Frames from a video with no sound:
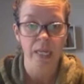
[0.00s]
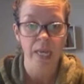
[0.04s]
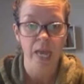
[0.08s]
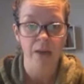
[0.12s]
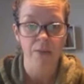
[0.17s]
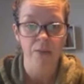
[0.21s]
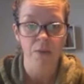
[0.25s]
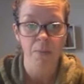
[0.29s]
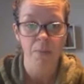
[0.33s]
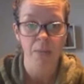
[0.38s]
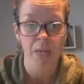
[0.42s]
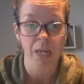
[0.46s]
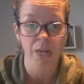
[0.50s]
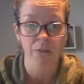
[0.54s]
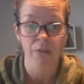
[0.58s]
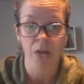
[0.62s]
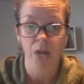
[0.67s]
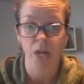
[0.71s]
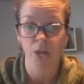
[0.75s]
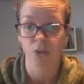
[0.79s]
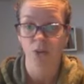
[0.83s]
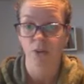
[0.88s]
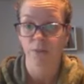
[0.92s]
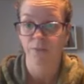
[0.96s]
have a mean of
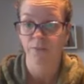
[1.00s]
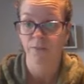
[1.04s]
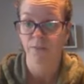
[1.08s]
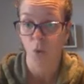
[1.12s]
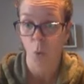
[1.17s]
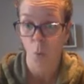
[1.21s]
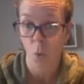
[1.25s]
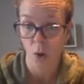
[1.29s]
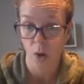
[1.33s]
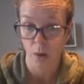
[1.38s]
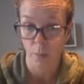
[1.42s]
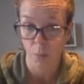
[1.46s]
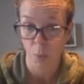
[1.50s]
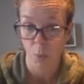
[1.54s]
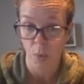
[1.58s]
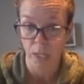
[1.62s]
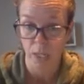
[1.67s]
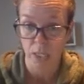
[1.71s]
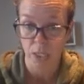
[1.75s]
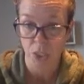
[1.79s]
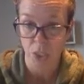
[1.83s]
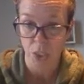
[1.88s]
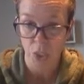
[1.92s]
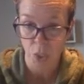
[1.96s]

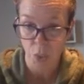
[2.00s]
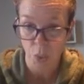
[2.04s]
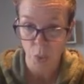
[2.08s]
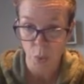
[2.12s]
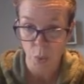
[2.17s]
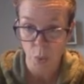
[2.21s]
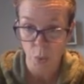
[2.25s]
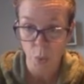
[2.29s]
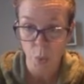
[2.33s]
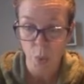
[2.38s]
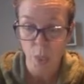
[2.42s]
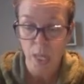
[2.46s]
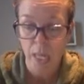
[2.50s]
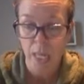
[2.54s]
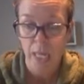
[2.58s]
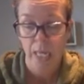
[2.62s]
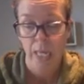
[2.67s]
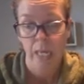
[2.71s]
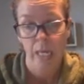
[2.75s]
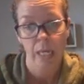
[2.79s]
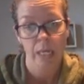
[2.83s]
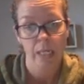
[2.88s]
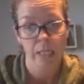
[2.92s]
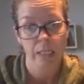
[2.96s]
104.2
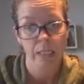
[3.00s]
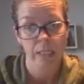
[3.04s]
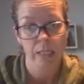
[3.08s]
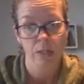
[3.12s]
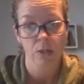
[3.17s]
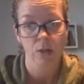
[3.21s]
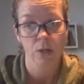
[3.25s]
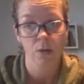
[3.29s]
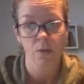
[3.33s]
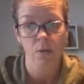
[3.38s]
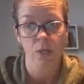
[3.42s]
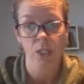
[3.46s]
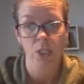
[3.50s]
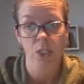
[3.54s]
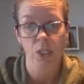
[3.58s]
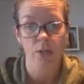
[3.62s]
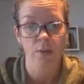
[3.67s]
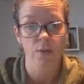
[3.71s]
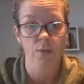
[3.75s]
and a standard deviation of